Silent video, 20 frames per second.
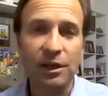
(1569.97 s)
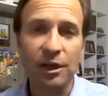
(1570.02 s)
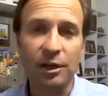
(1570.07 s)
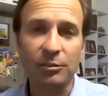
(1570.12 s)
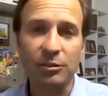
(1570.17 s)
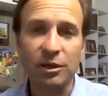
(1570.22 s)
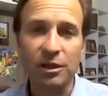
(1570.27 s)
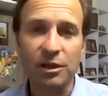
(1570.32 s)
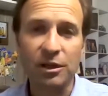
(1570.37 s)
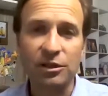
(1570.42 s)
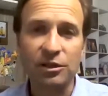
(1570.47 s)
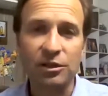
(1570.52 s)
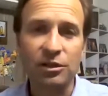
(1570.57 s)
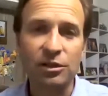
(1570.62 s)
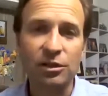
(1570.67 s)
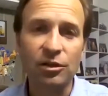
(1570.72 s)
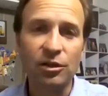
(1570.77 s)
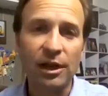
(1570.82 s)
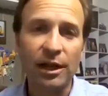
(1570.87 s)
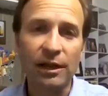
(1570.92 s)
because
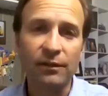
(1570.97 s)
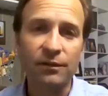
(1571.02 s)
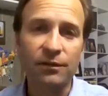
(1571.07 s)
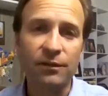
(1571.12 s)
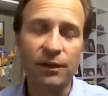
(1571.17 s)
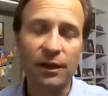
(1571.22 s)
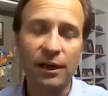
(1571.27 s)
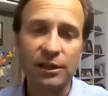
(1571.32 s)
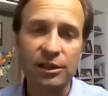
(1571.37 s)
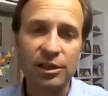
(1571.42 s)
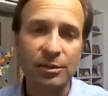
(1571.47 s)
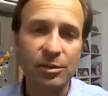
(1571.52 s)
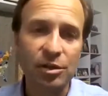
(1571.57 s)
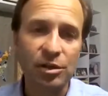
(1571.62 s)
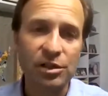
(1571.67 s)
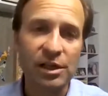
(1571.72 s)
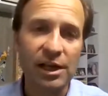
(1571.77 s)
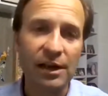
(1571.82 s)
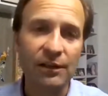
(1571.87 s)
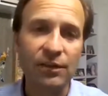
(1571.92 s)
you have some of your
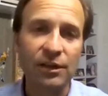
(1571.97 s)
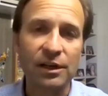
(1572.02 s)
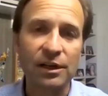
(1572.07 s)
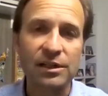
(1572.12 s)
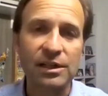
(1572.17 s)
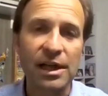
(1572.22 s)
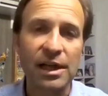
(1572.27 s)
staff that is